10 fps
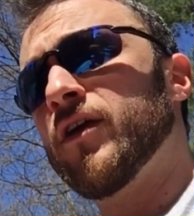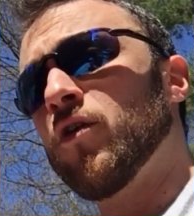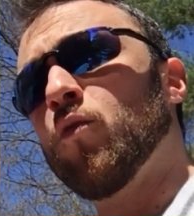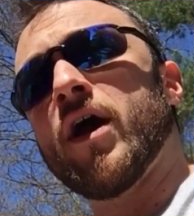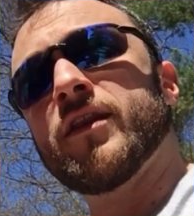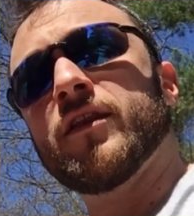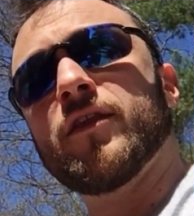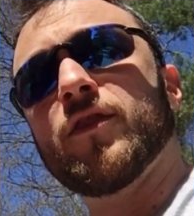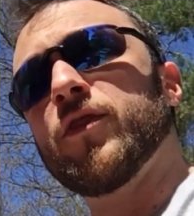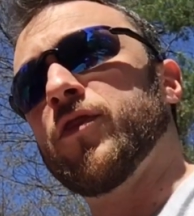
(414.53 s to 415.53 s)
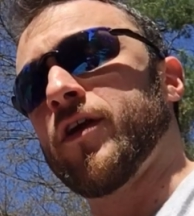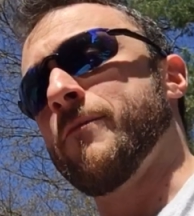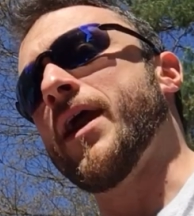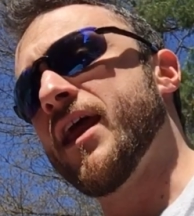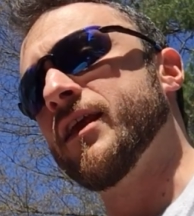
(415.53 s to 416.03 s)
When the
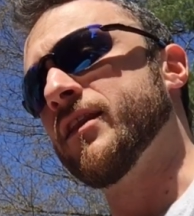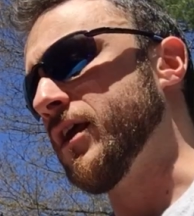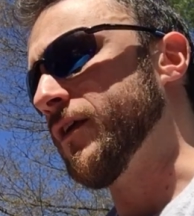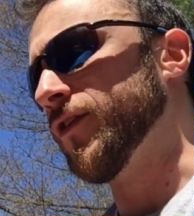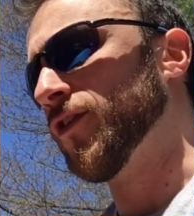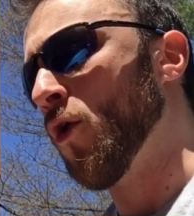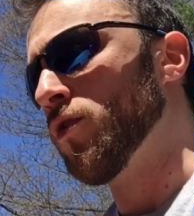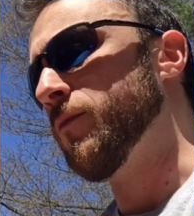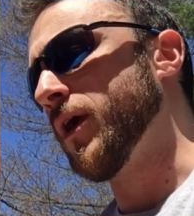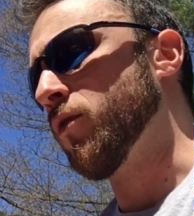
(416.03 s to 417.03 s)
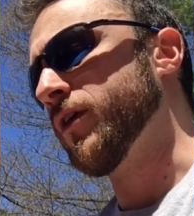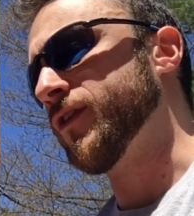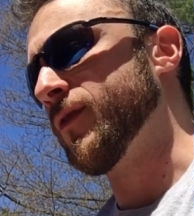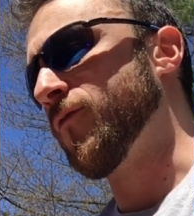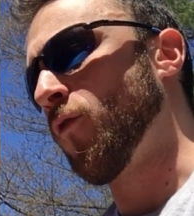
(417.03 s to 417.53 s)
Companion is so ubiquitous
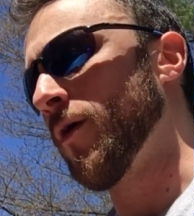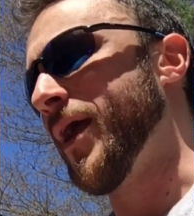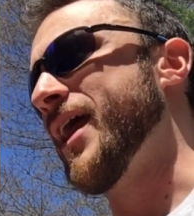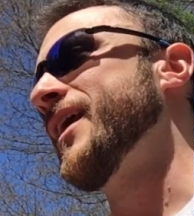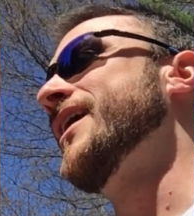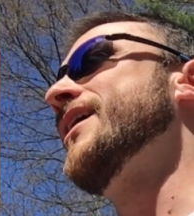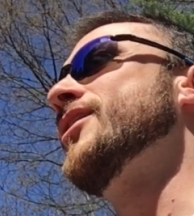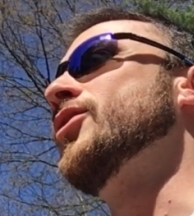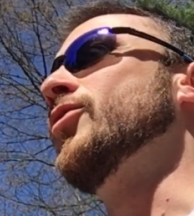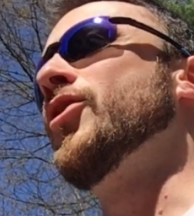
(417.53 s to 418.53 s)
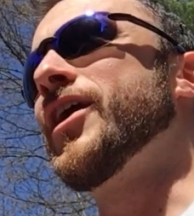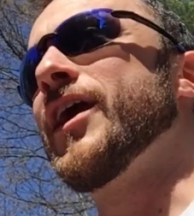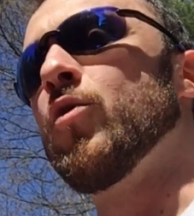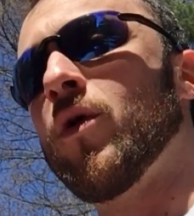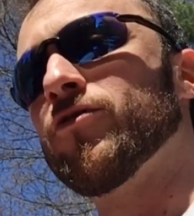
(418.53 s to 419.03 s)
in the format, looking
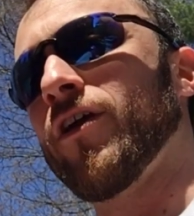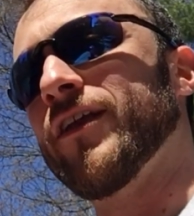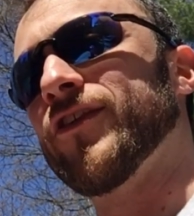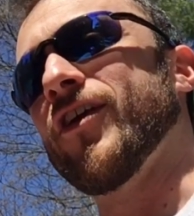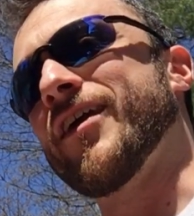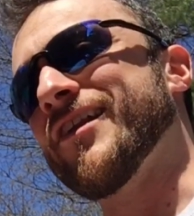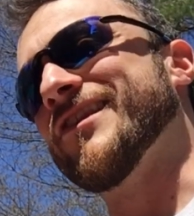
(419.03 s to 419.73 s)
at win rates against